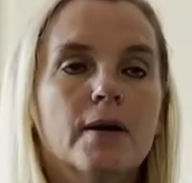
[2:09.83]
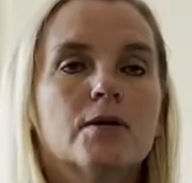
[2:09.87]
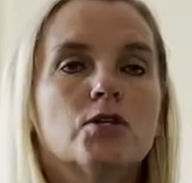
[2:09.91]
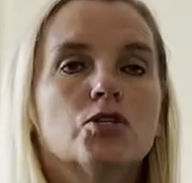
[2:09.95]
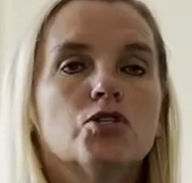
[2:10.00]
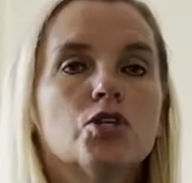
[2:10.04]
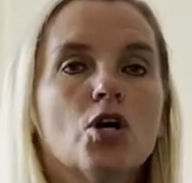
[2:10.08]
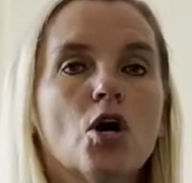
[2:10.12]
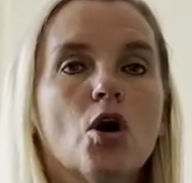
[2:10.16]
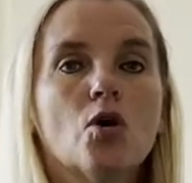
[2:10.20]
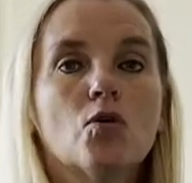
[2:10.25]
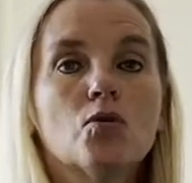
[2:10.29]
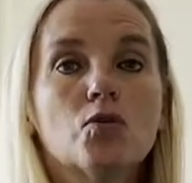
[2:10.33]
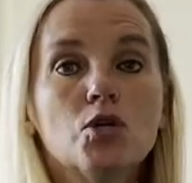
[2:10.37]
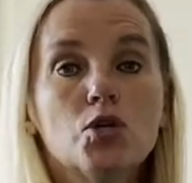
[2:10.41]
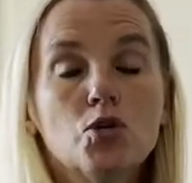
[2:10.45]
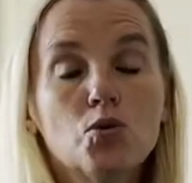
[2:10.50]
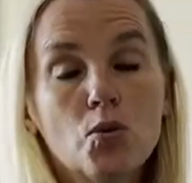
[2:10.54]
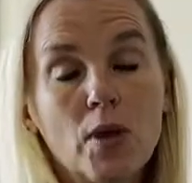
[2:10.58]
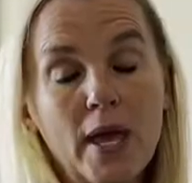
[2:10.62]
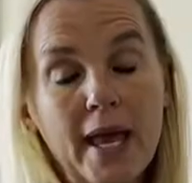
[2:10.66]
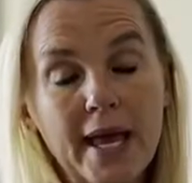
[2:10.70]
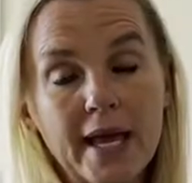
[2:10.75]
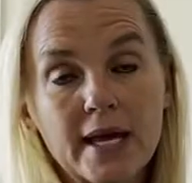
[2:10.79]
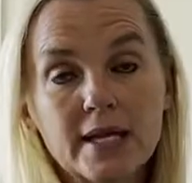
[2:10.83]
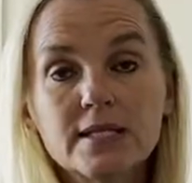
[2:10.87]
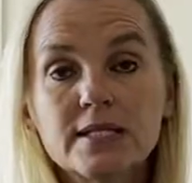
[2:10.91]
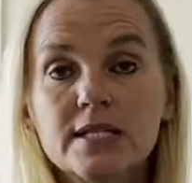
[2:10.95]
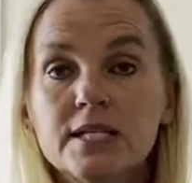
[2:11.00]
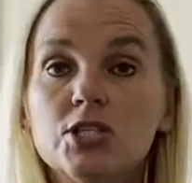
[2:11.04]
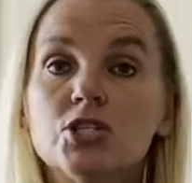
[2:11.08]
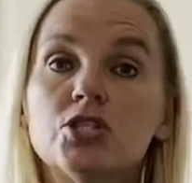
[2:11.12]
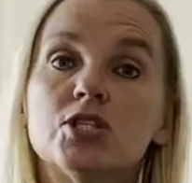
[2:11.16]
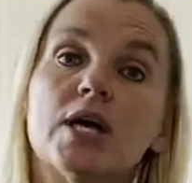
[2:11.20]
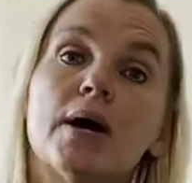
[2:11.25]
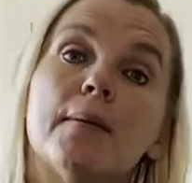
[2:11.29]
So you can
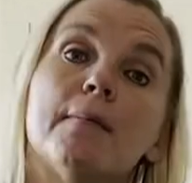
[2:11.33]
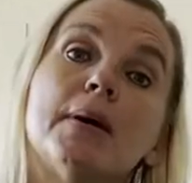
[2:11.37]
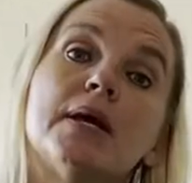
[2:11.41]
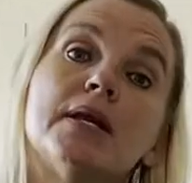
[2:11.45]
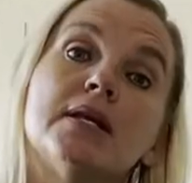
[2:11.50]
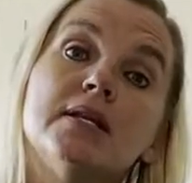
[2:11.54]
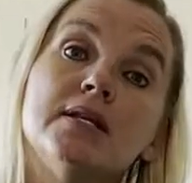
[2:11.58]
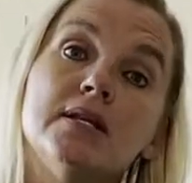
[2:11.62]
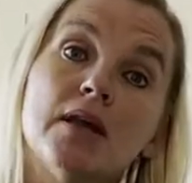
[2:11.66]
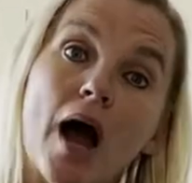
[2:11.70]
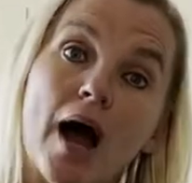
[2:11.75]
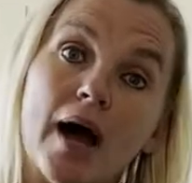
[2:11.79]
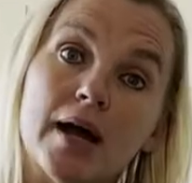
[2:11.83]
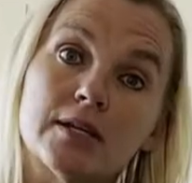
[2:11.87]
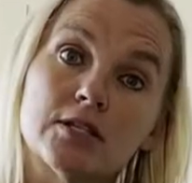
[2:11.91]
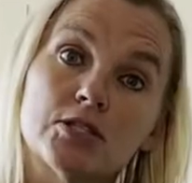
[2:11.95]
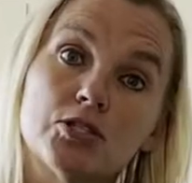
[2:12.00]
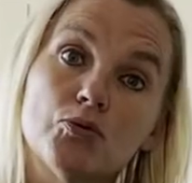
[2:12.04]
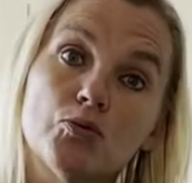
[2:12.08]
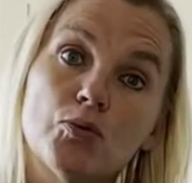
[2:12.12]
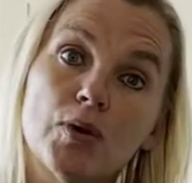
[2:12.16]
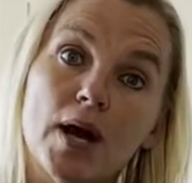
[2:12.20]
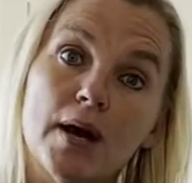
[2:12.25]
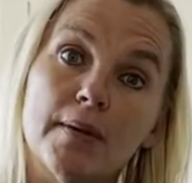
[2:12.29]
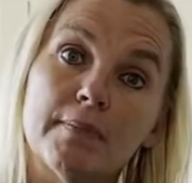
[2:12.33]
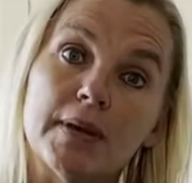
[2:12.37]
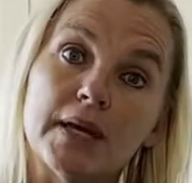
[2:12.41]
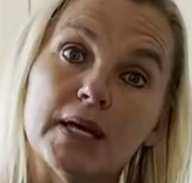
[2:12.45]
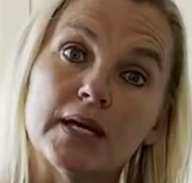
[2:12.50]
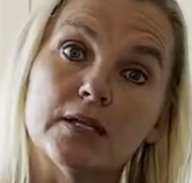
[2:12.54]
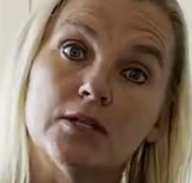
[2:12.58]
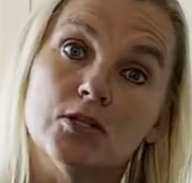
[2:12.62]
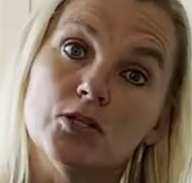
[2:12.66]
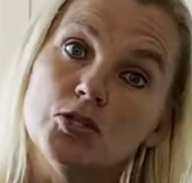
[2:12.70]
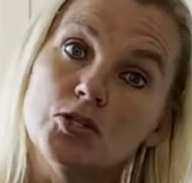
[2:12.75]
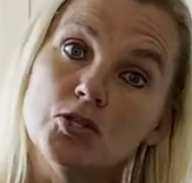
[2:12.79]
teach them not to come
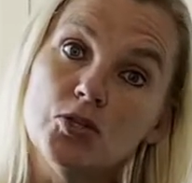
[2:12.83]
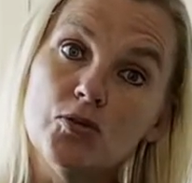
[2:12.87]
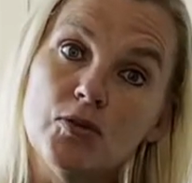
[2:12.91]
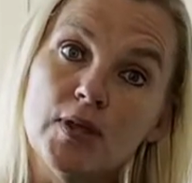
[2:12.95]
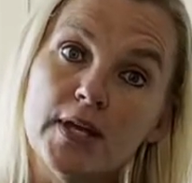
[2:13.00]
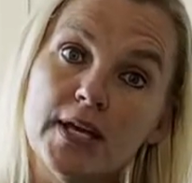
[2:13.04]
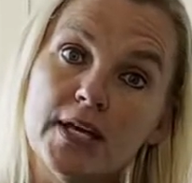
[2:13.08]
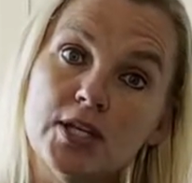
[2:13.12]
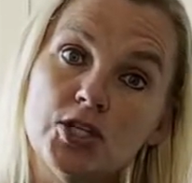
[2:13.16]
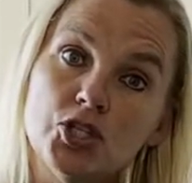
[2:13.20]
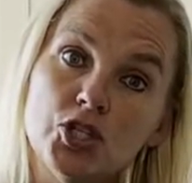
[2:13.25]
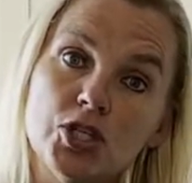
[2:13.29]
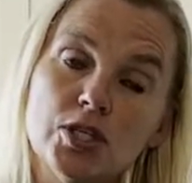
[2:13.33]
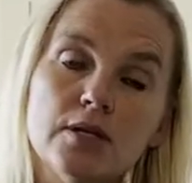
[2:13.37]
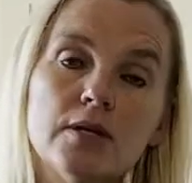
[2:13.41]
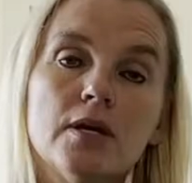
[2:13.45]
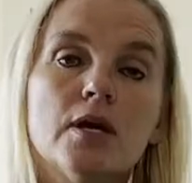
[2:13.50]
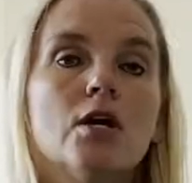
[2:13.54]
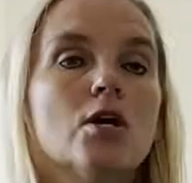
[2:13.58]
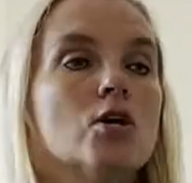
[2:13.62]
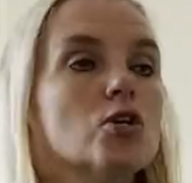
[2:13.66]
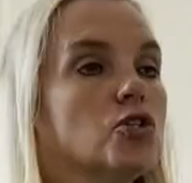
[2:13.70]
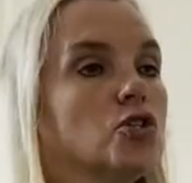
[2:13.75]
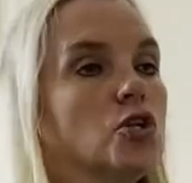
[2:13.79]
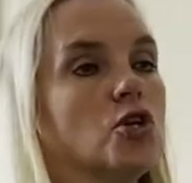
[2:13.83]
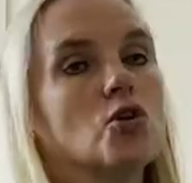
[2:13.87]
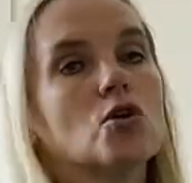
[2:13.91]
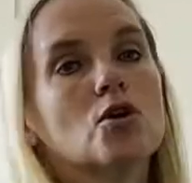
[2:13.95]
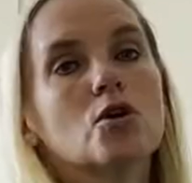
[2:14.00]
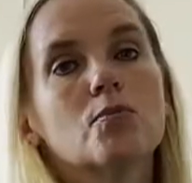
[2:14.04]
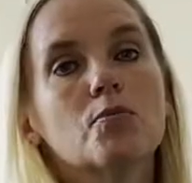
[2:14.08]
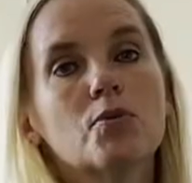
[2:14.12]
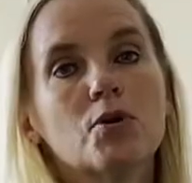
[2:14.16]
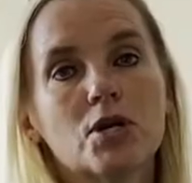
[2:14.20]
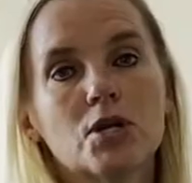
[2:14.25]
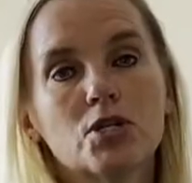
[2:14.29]
into the kitchen. So you
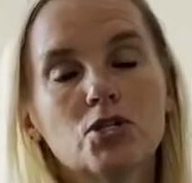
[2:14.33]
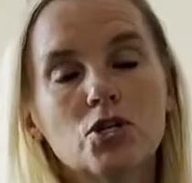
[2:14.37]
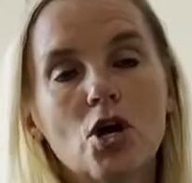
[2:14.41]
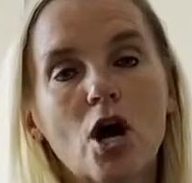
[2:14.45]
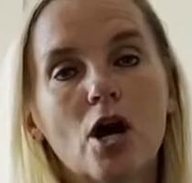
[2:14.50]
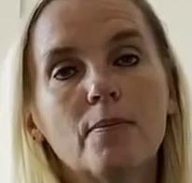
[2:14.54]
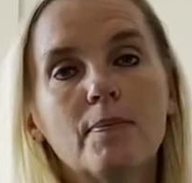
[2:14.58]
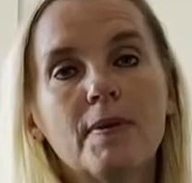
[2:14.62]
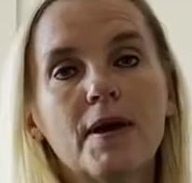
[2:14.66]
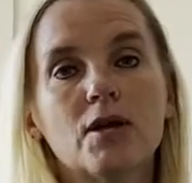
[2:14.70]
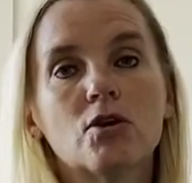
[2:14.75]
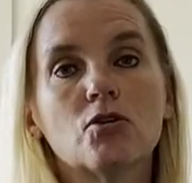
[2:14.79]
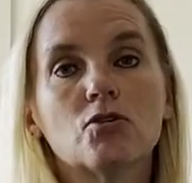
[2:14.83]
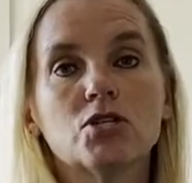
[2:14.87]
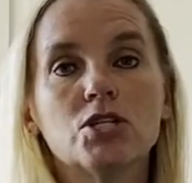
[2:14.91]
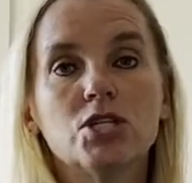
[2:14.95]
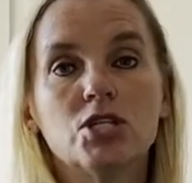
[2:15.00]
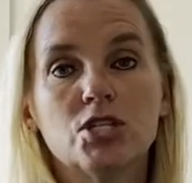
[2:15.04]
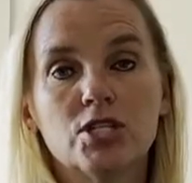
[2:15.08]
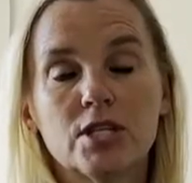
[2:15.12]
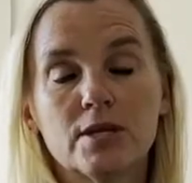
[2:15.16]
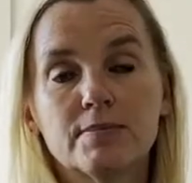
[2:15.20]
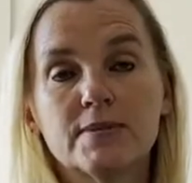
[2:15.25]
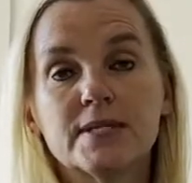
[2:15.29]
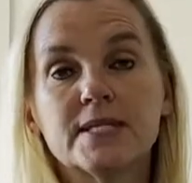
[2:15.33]
can put a dog bed or teach them